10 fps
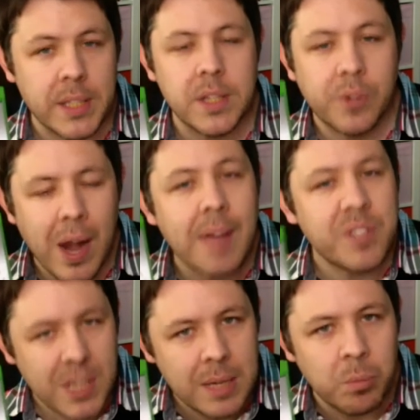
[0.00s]
You've got to have
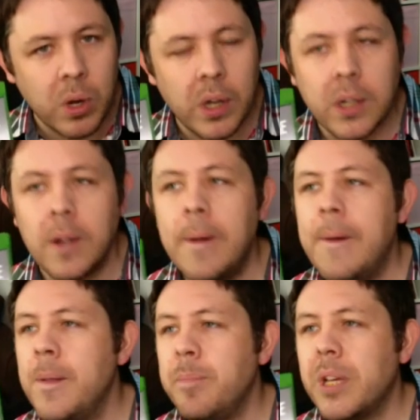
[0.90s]
teamwork,
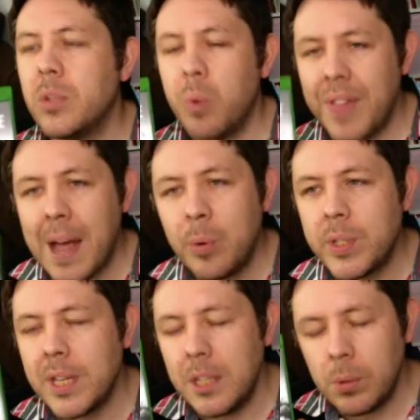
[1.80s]
because without
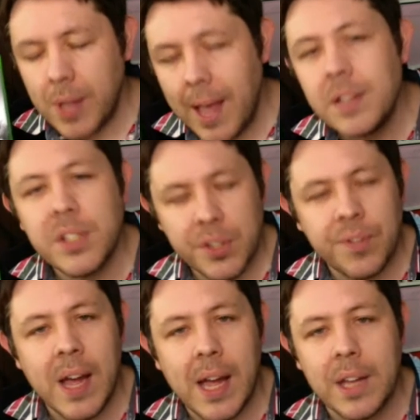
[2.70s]
it, you can
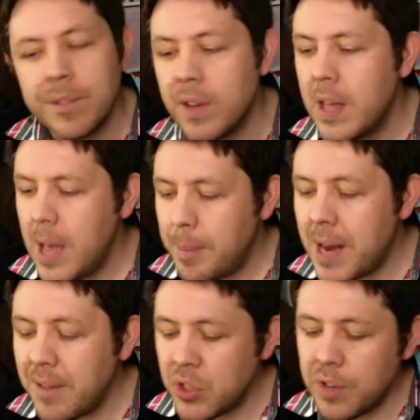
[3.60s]
survive. I mean,
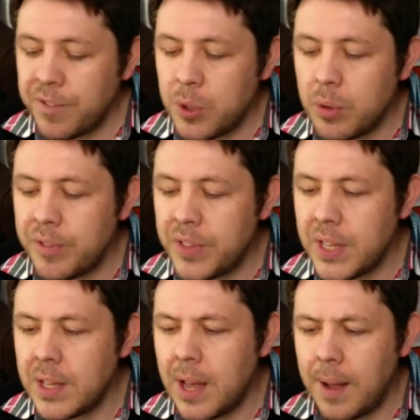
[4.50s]
I've done a few of the
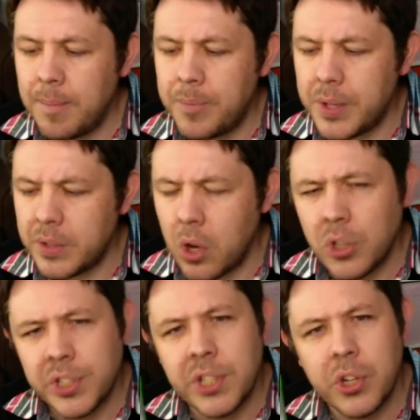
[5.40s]

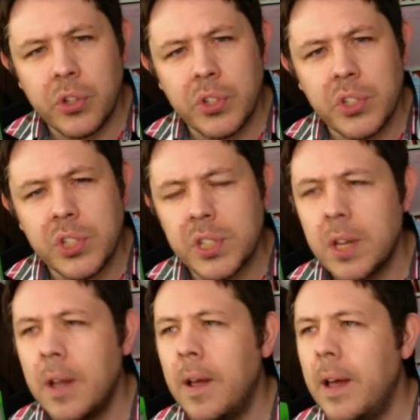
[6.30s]
hostage hunts.
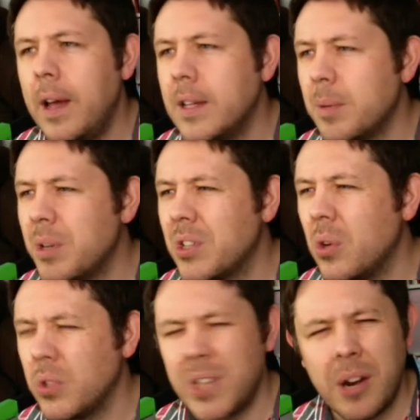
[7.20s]
Is that what it's
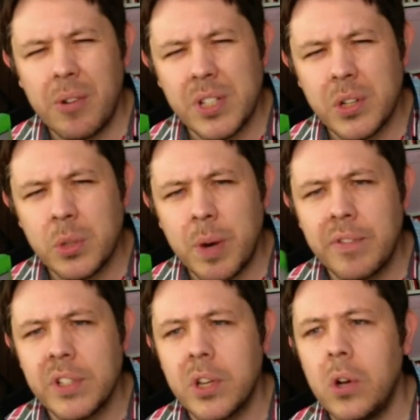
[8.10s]
called? Terrorist hunts, whatever
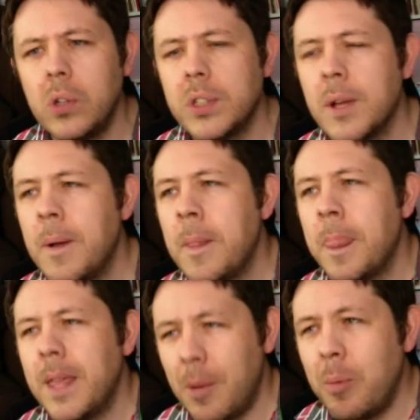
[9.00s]
it's called.
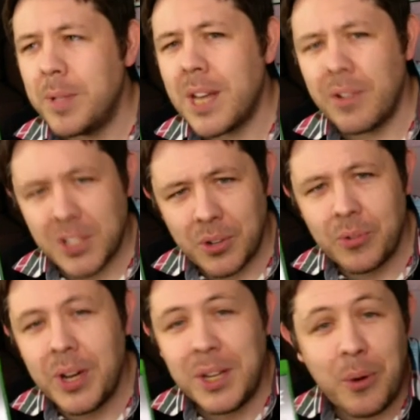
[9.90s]
Yeah, it would be terrorist hunt.
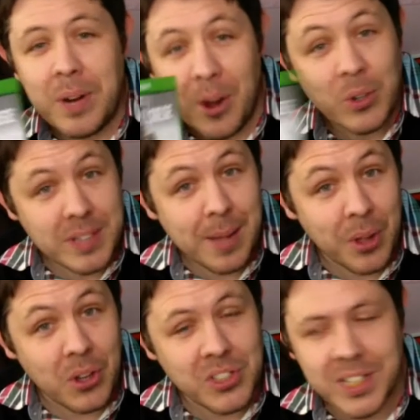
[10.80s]
You really hunt down the
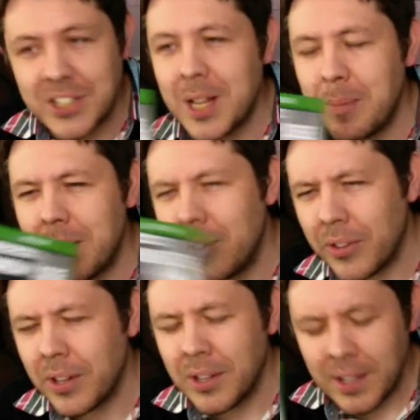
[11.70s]
hostage. That'd be
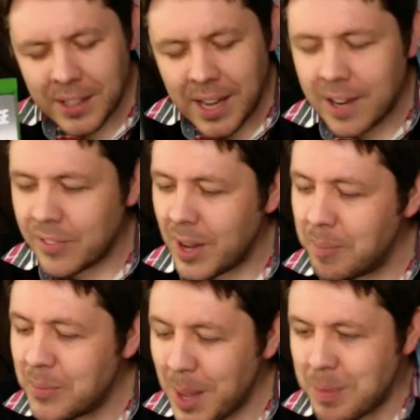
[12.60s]
another kind of
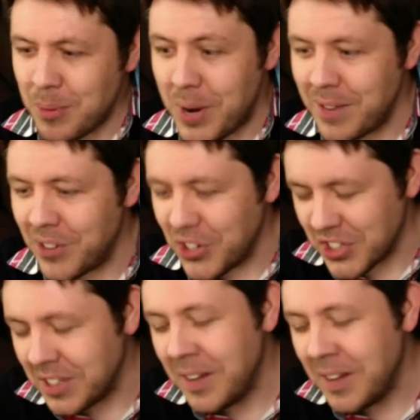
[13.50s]
that'd be a weird version.